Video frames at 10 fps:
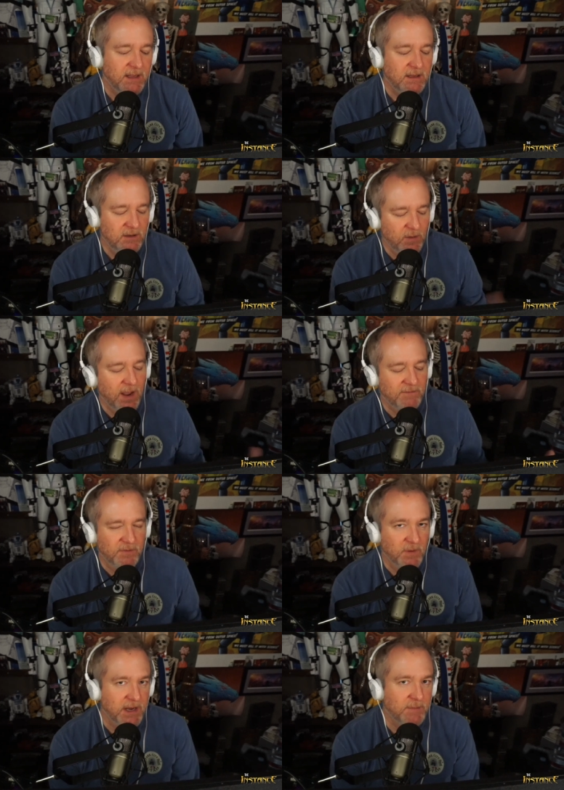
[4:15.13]
you have a
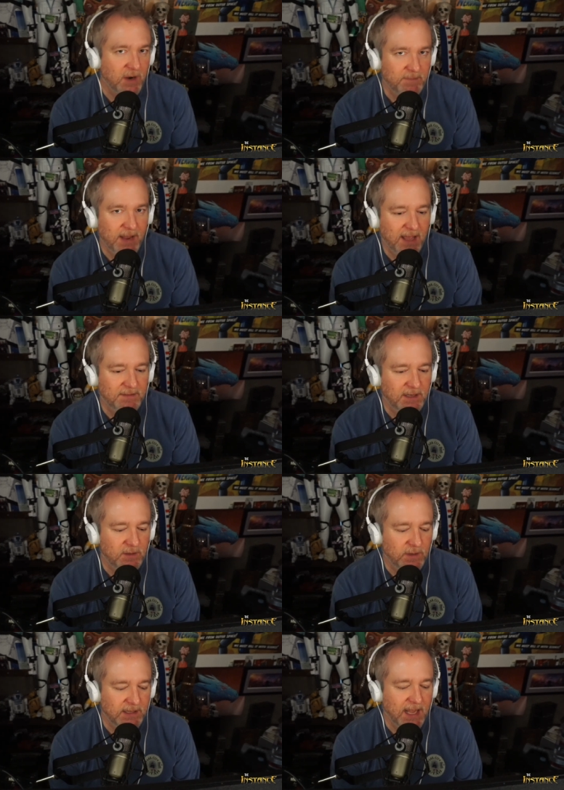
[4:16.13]
free upgrade path to
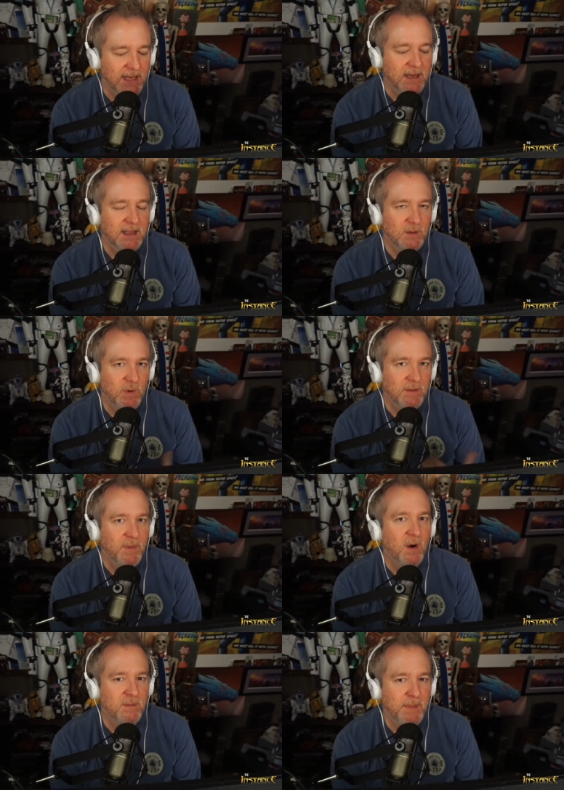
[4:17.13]
doing that. The weird
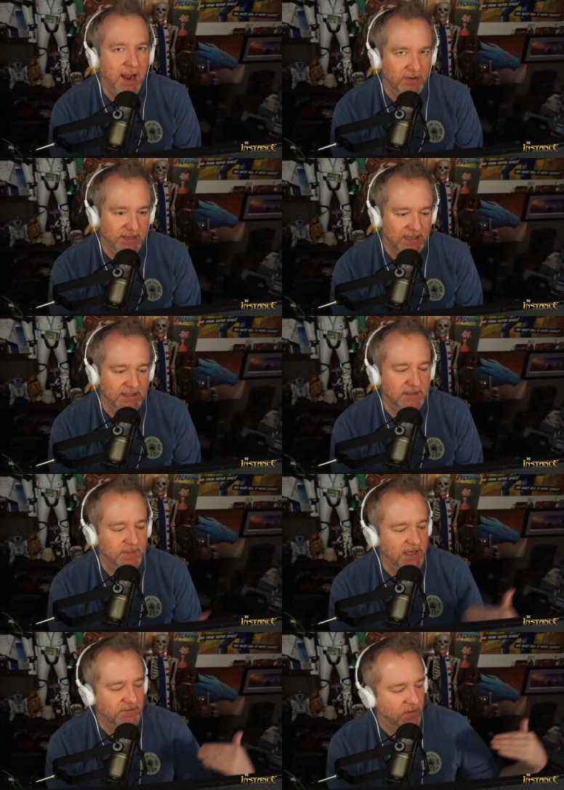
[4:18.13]
part about it is the
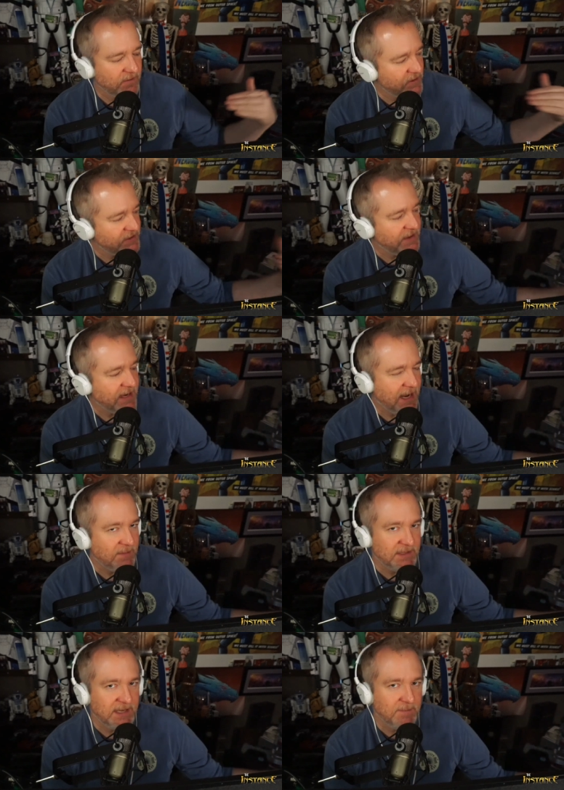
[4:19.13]
PS4 version of the
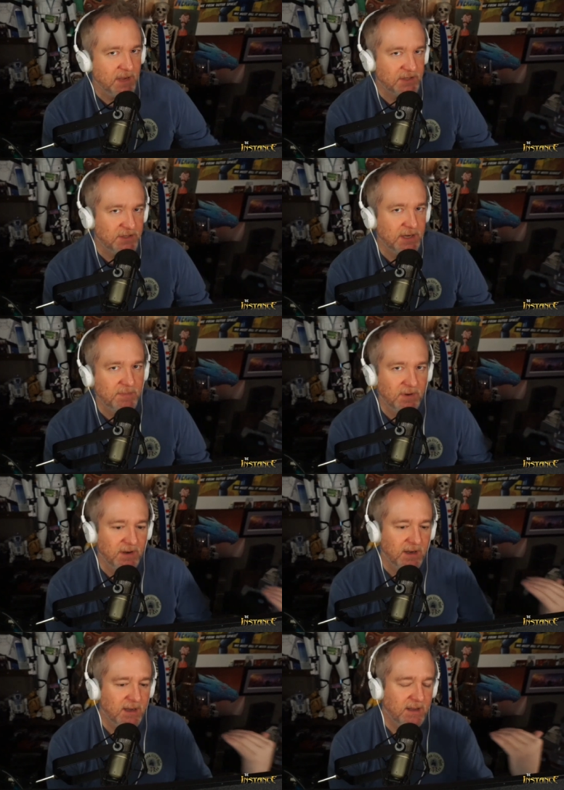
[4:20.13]
game is 10 bucks
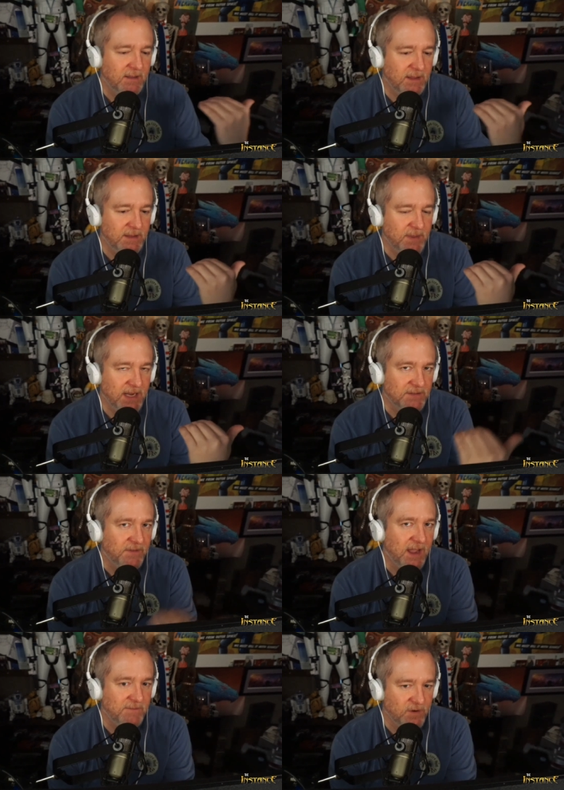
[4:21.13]
cheaper than the
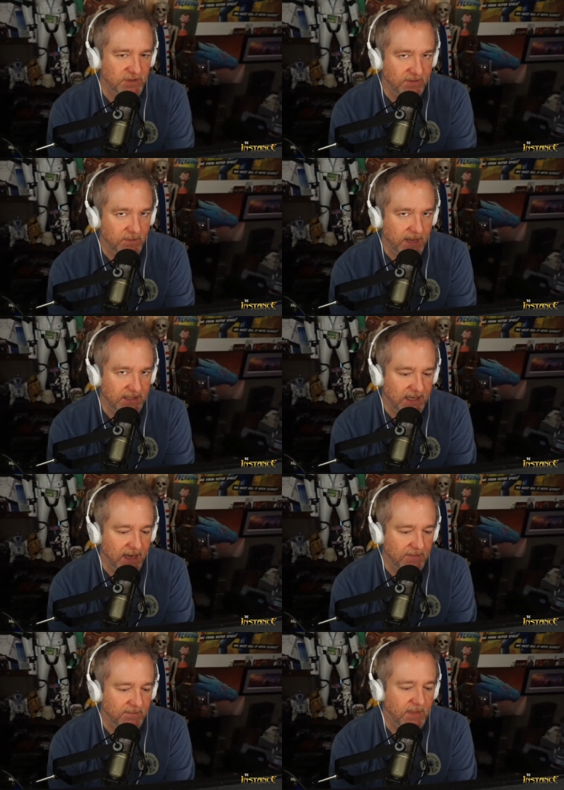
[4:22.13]
PS5 version of the base
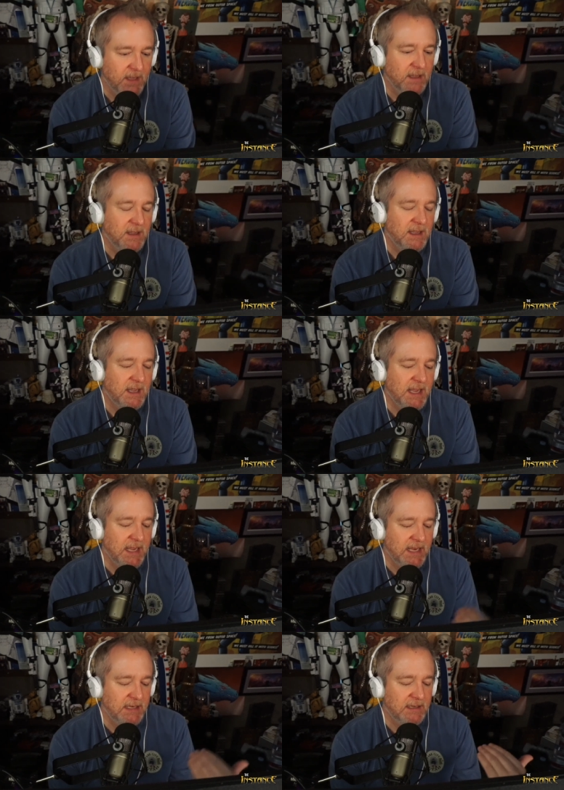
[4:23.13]
game.
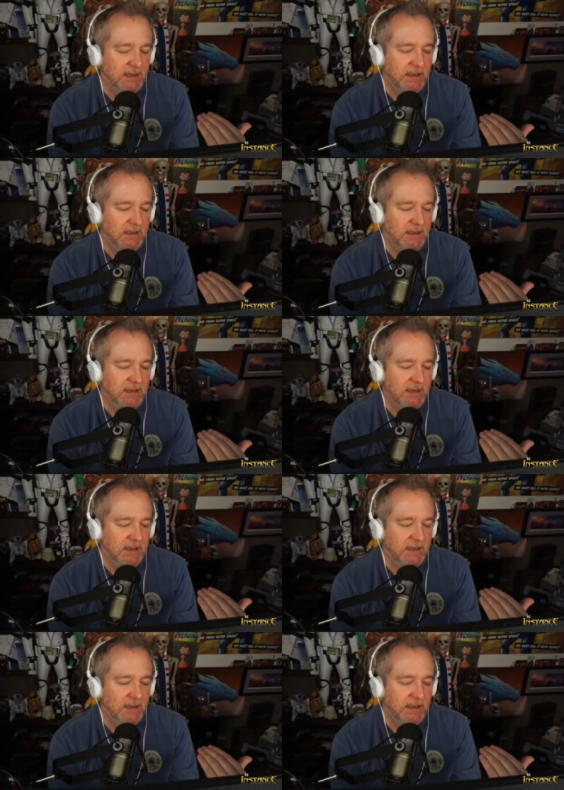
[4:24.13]
And